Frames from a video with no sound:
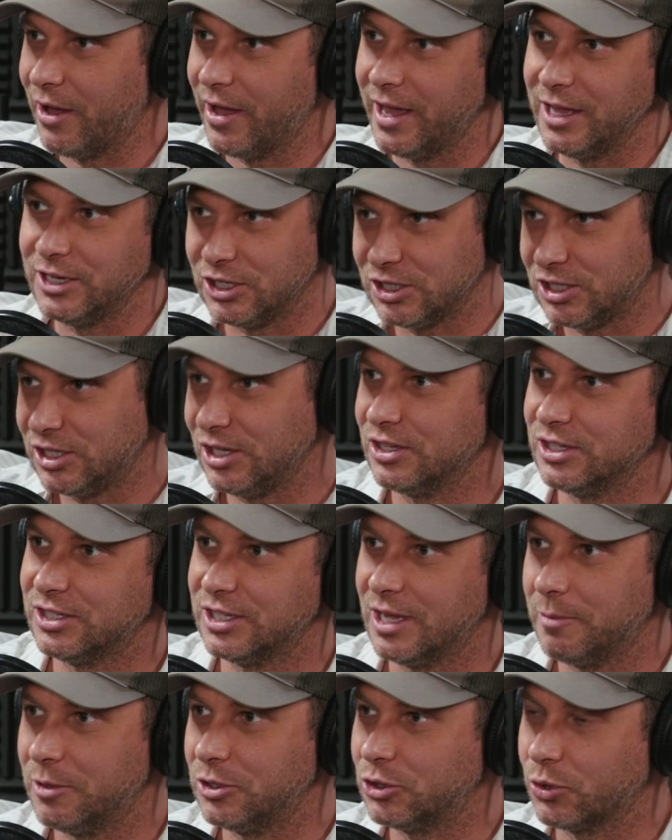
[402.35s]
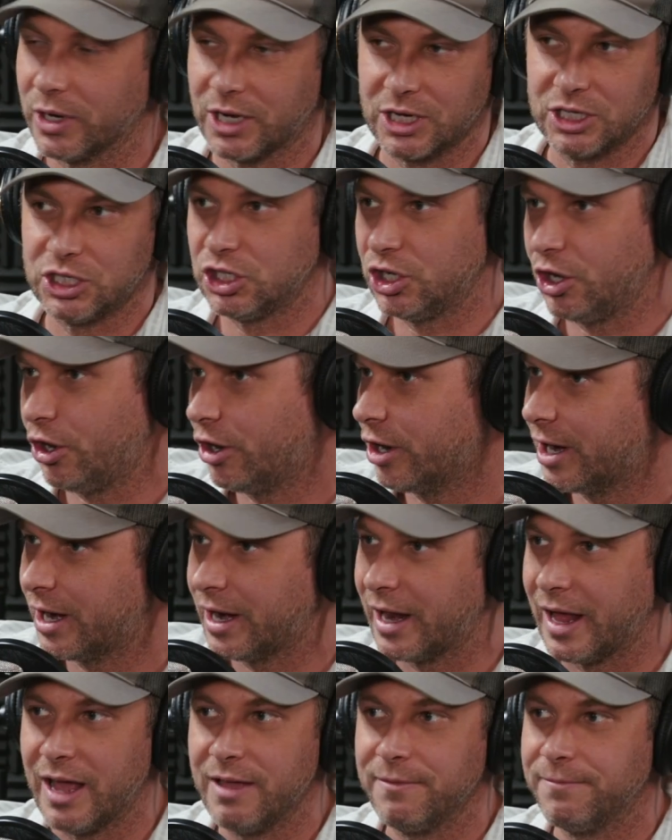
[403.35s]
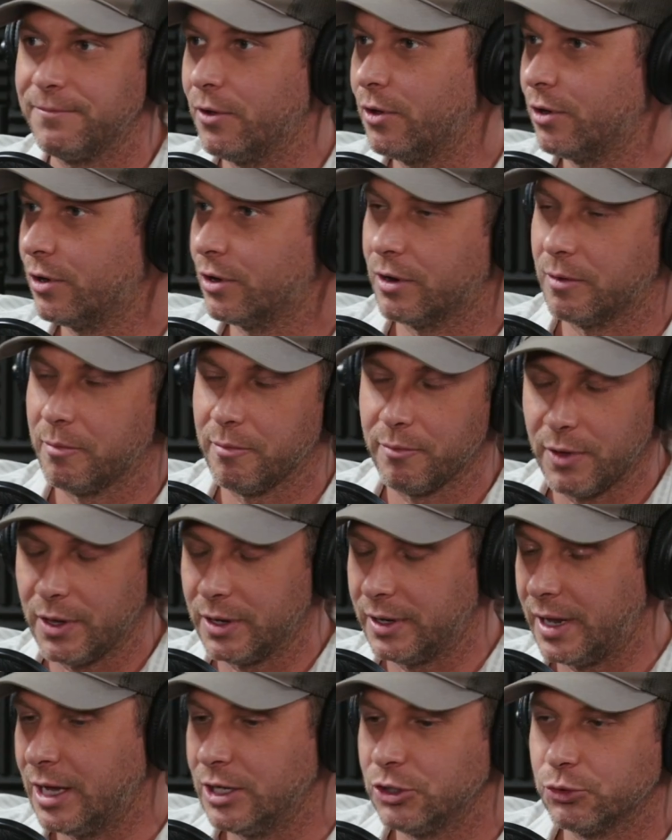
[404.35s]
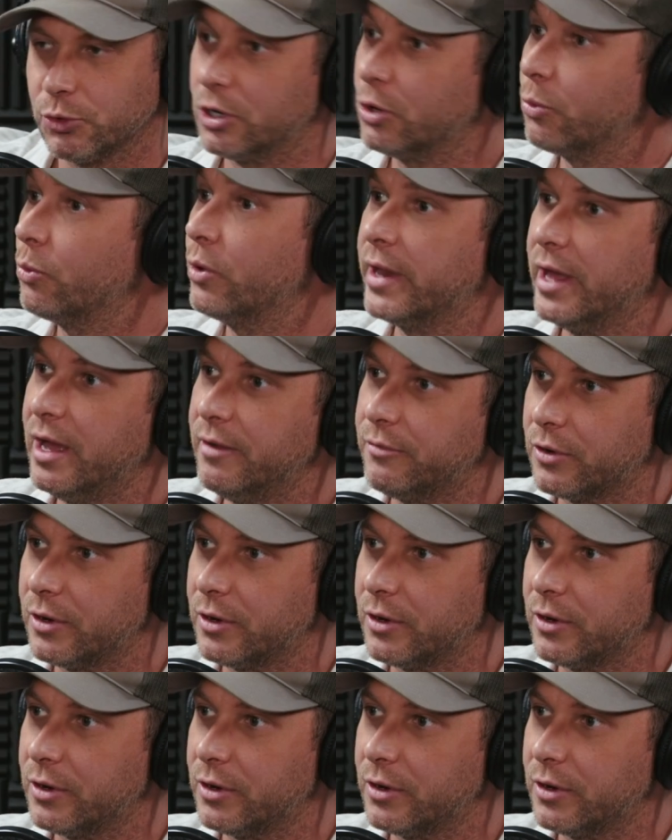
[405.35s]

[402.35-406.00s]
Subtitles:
Hey, did you see this image? Or I can share it on an iPhone or an Android or whatever.